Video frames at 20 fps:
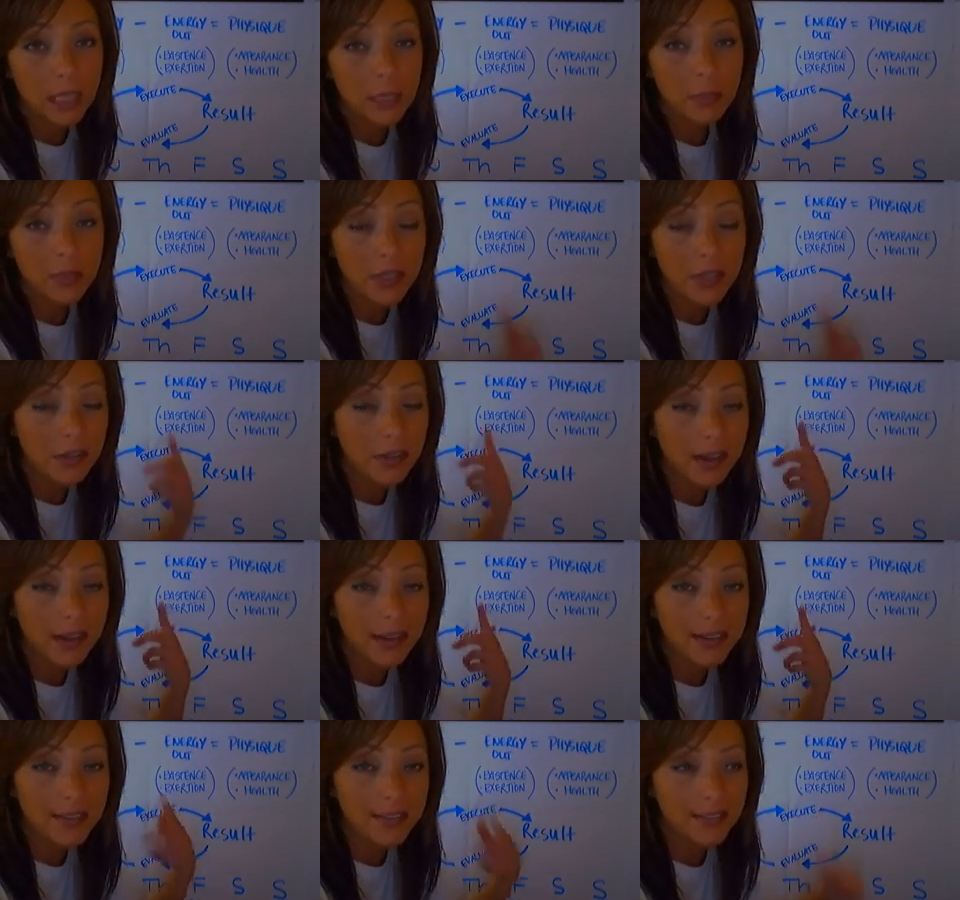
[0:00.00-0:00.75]
Keep it in your
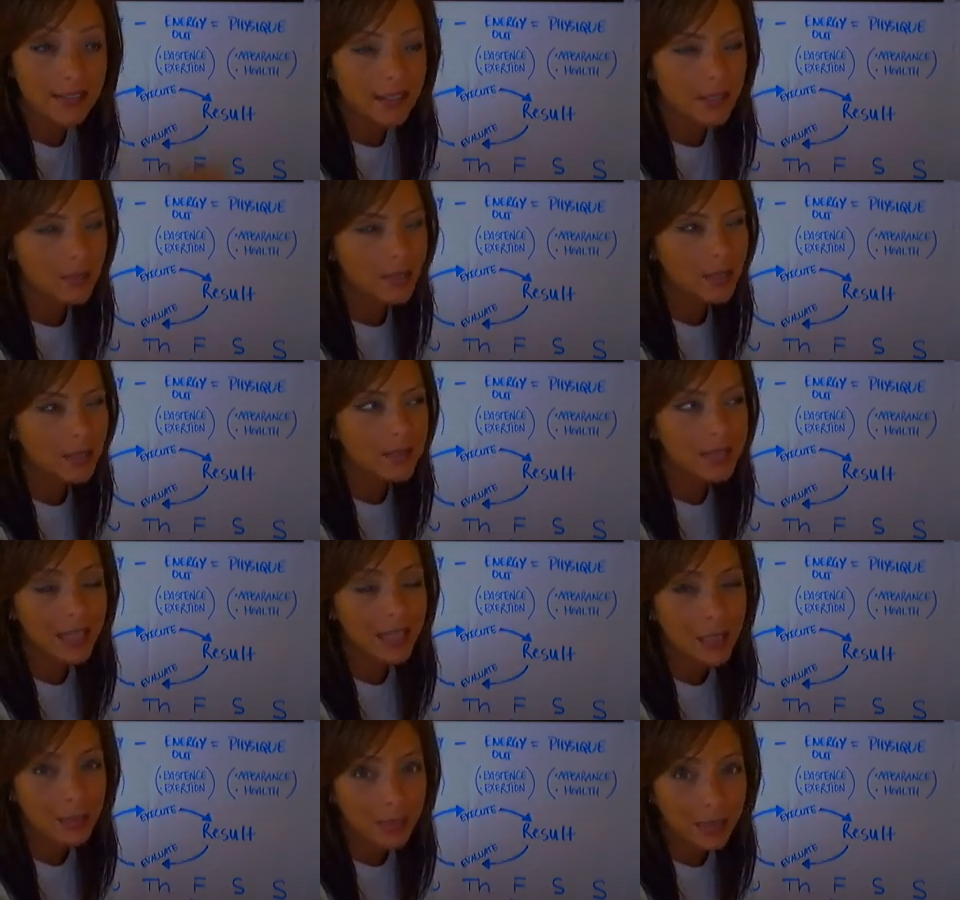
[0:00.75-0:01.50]
head.
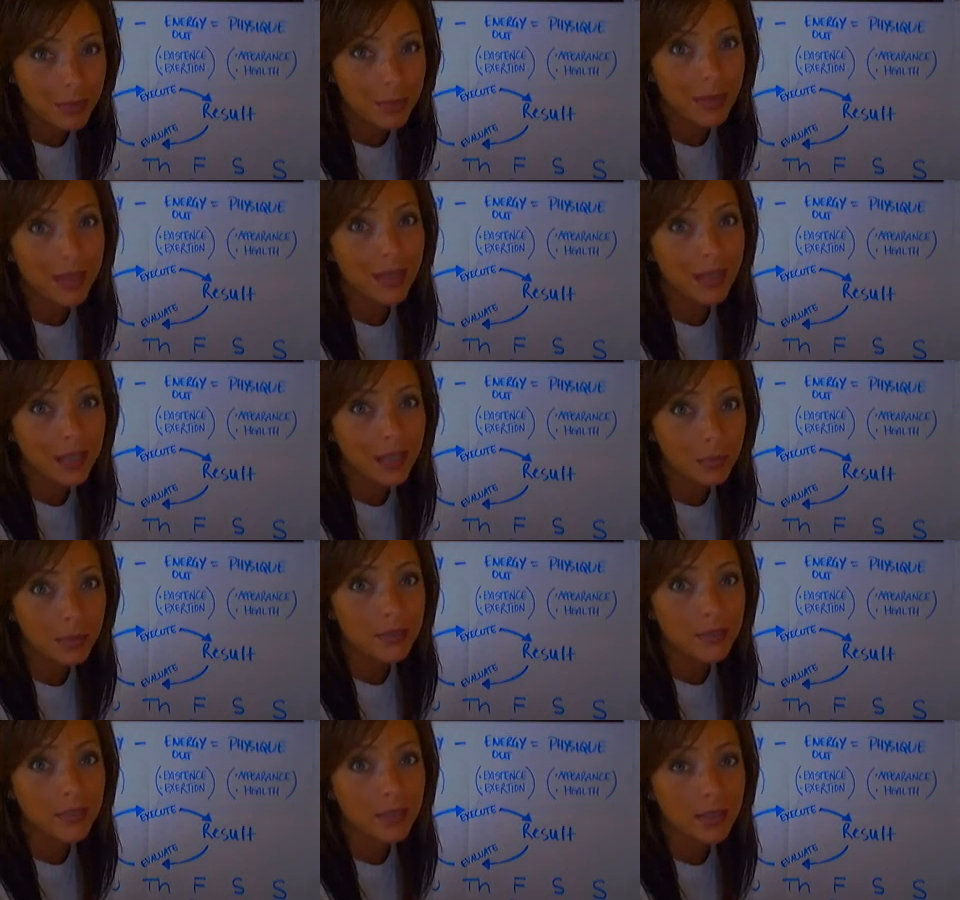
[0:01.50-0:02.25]
Sometimes I keep it in my
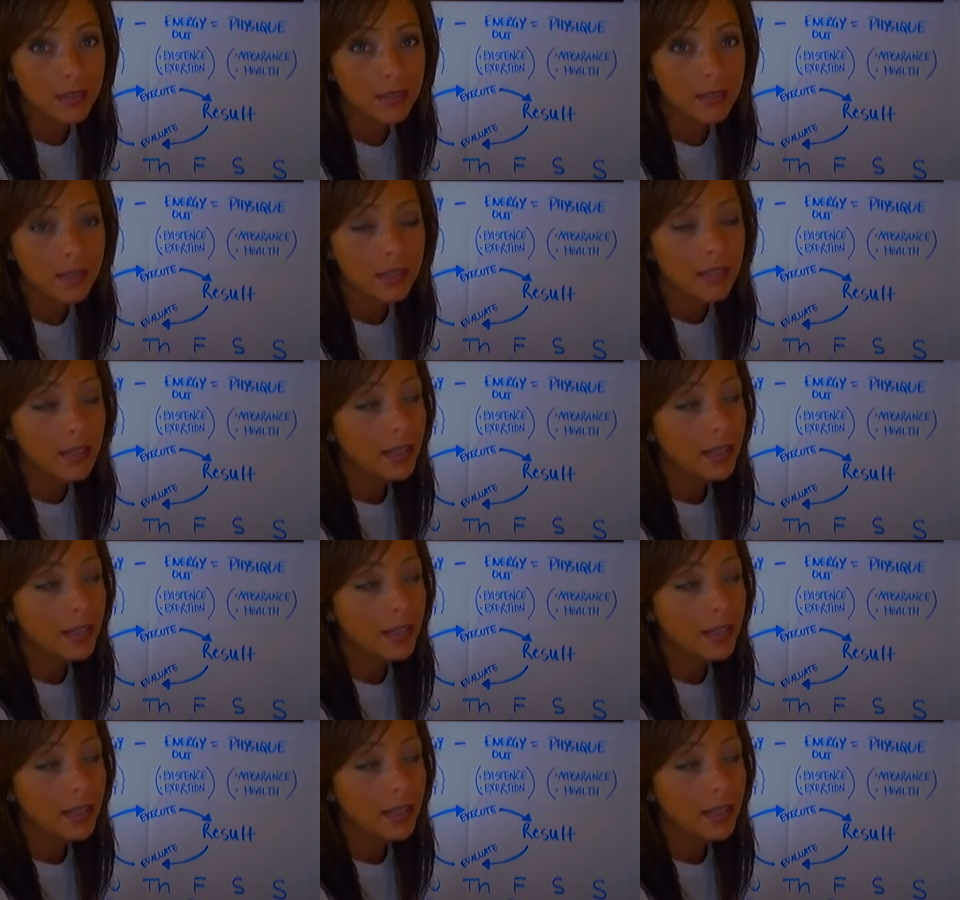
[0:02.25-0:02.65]
head, believe it or not.